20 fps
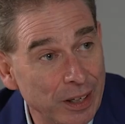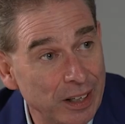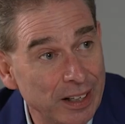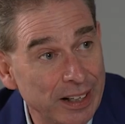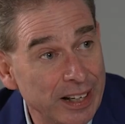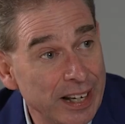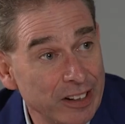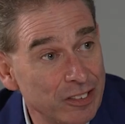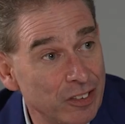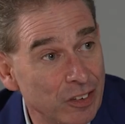an
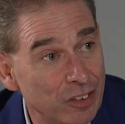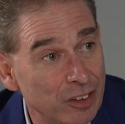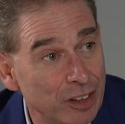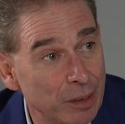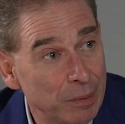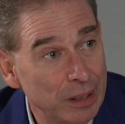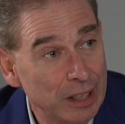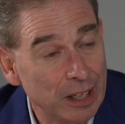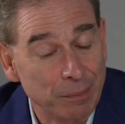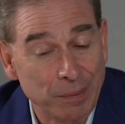election's
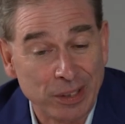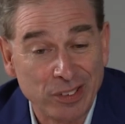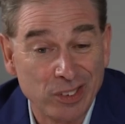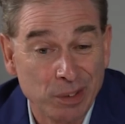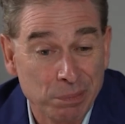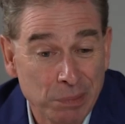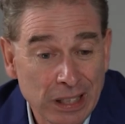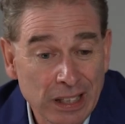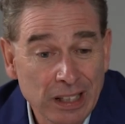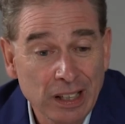coming up. And to
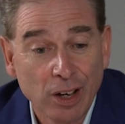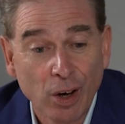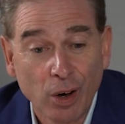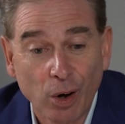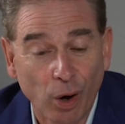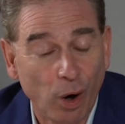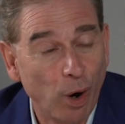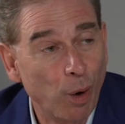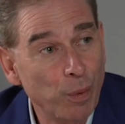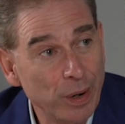me,
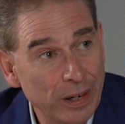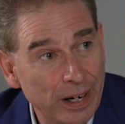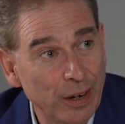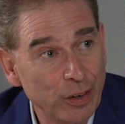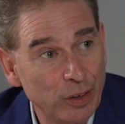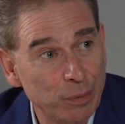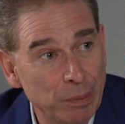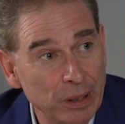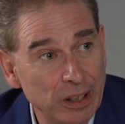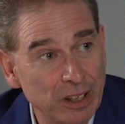all we're now
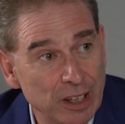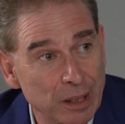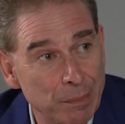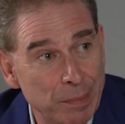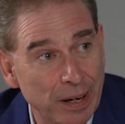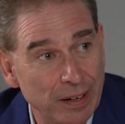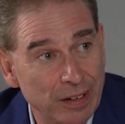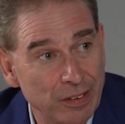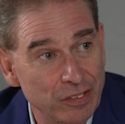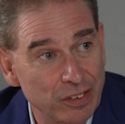speaking
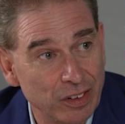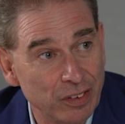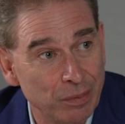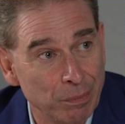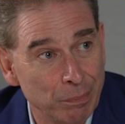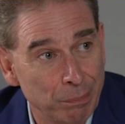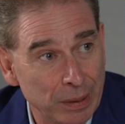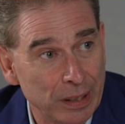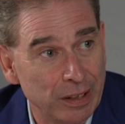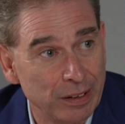about is
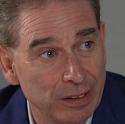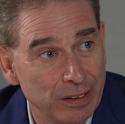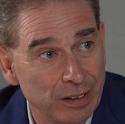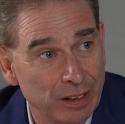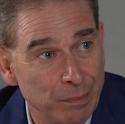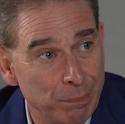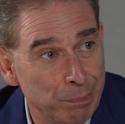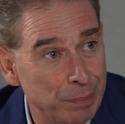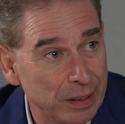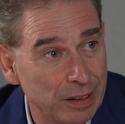just bigger
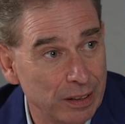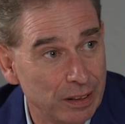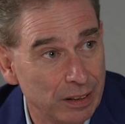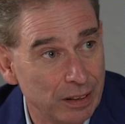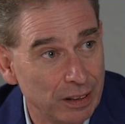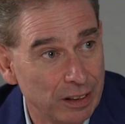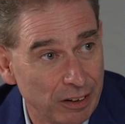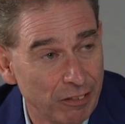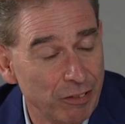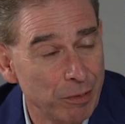and bigger
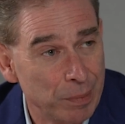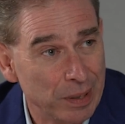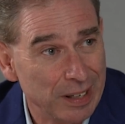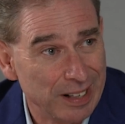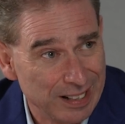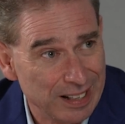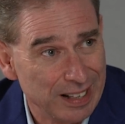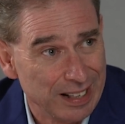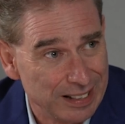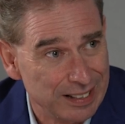
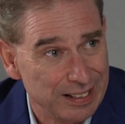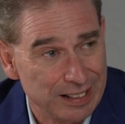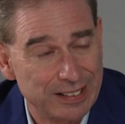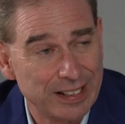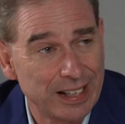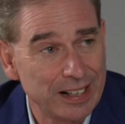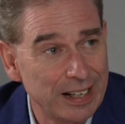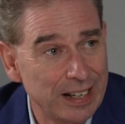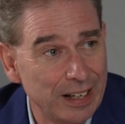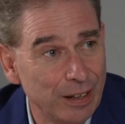government. Is
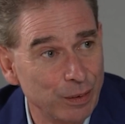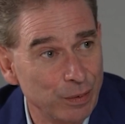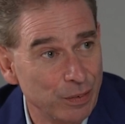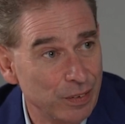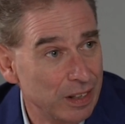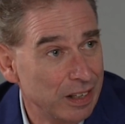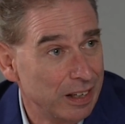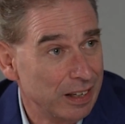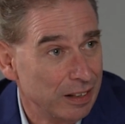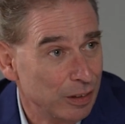that how
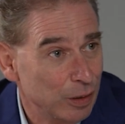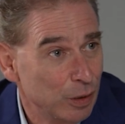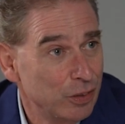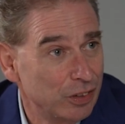you